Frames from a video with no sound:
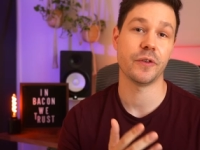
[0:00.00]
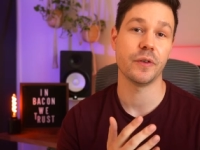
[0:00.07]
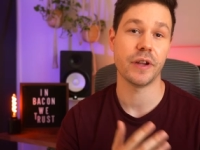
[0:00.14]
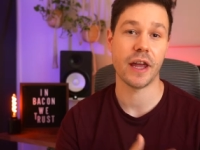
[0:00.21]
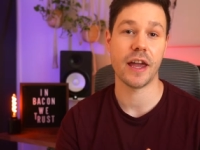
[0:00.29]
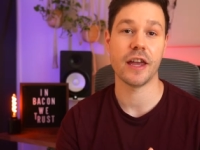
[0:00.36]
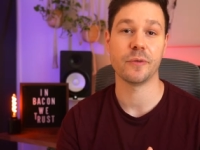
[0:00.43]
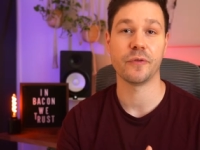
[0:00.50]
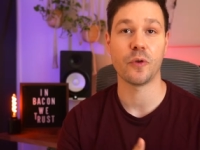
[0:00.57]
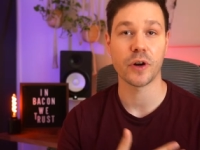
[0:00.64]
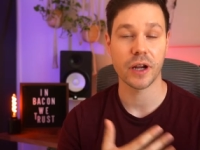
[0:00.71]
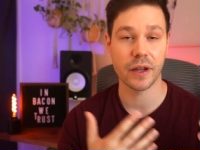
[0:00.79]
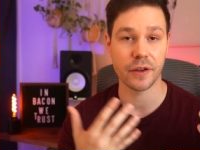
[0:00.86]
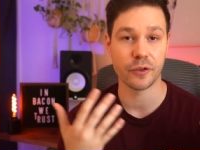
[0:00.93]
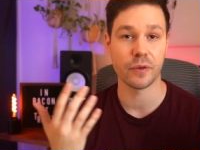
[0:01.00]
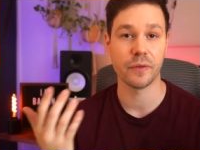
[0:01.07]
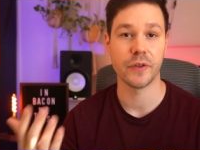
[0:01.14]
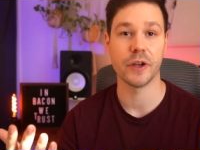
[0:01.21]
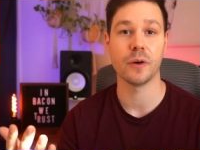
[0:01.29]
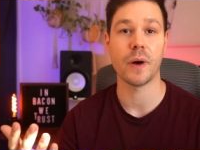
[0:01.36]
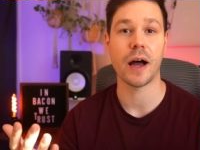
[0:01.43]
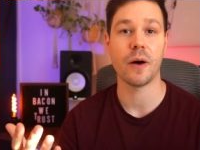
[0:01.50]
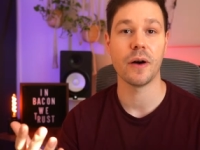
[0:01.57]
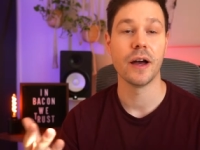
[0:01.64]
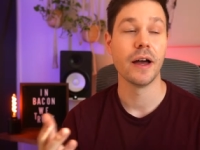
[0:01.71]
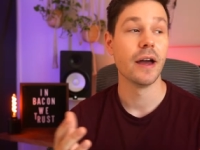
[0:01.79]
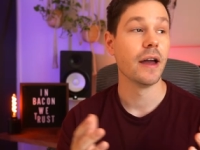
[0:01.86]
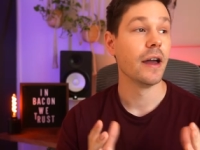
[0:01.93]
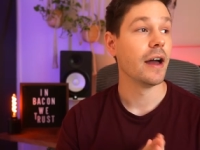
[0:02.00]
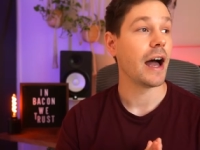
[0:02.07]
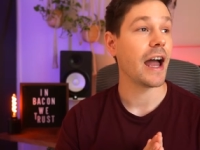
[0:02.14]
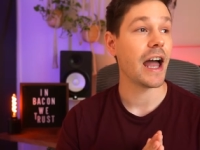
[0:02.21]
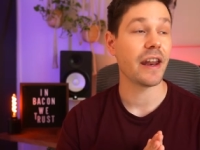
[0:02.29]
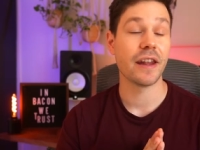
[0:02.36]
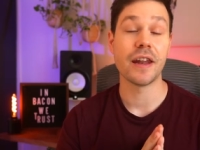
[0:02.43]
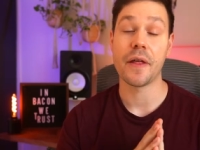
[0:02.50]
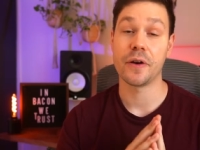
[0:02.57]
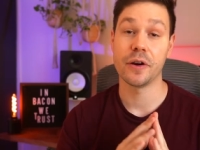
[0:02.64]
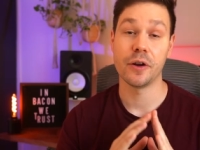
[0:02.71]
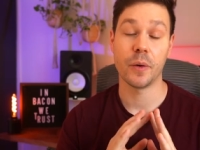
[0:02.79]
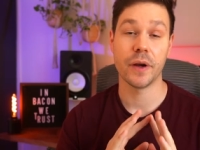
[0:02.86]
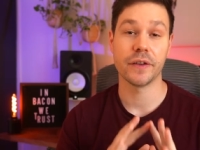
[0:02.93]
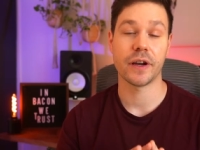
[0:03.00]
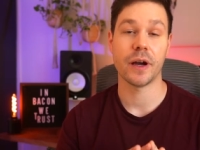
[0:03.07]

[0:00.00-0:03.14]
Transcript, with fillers: few days before getting this review out, I had another annoyance